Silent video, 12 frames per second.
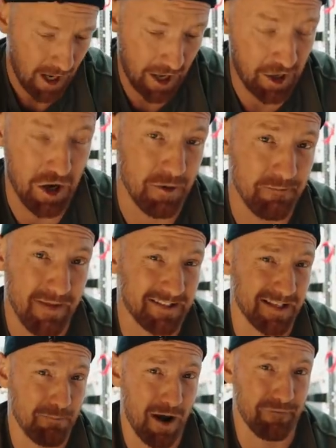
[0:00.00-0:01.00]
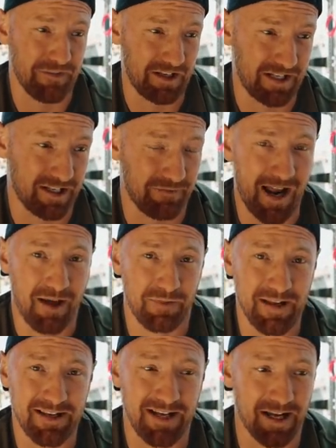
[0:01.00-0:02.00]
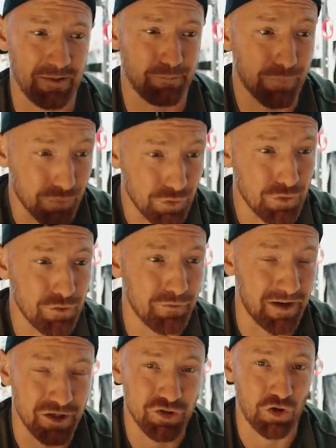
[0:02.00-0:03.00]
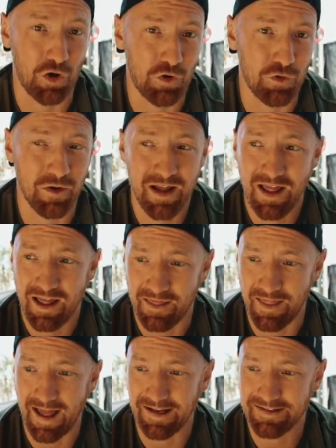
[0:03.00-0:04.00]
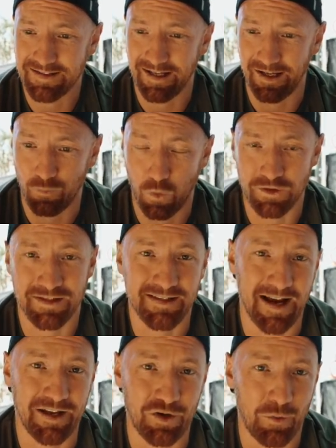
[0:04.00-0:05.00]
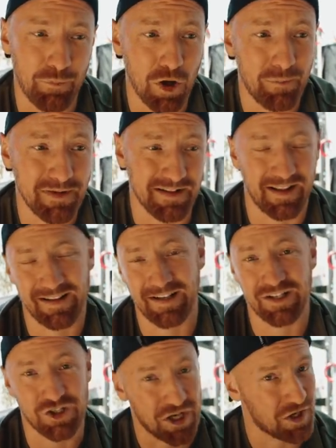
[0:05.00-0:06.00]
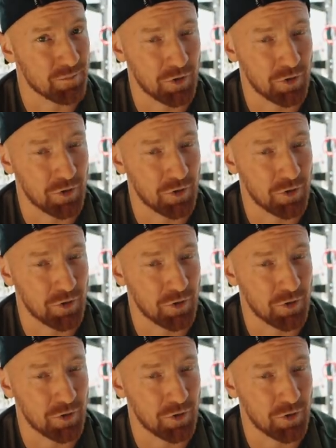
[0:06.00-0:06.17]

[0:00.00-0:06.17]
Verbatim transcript: I don't know, that's just my feeling. If an athlete can prove and show that it wasn't taken on purpose, that they didn't cheat on